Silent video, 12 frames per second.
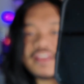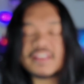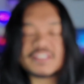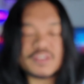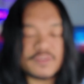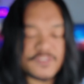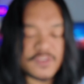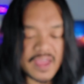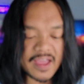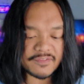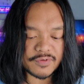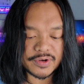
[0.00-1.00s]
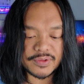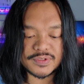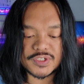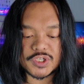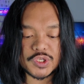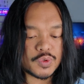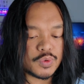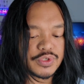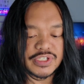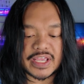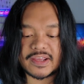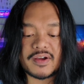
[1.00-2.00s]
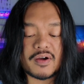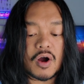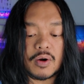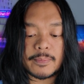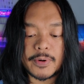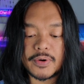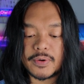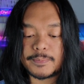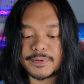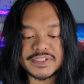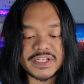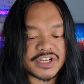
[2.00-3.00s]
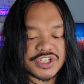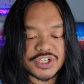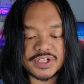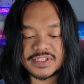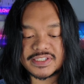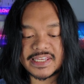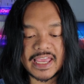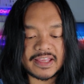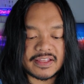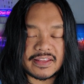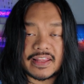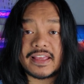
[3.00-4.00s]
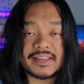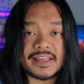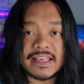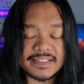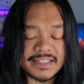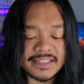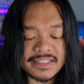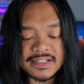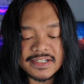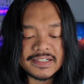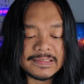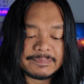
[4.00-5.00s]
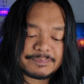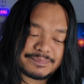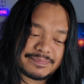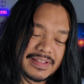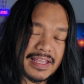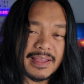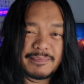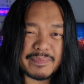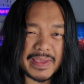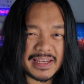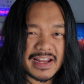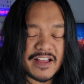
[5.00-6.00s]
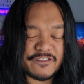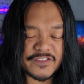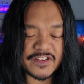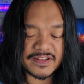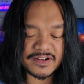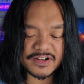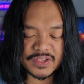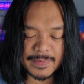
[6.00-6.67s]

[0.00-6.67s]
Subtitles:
And so if you have one of those huge like armor protection tank-like cases, it may not fit here. You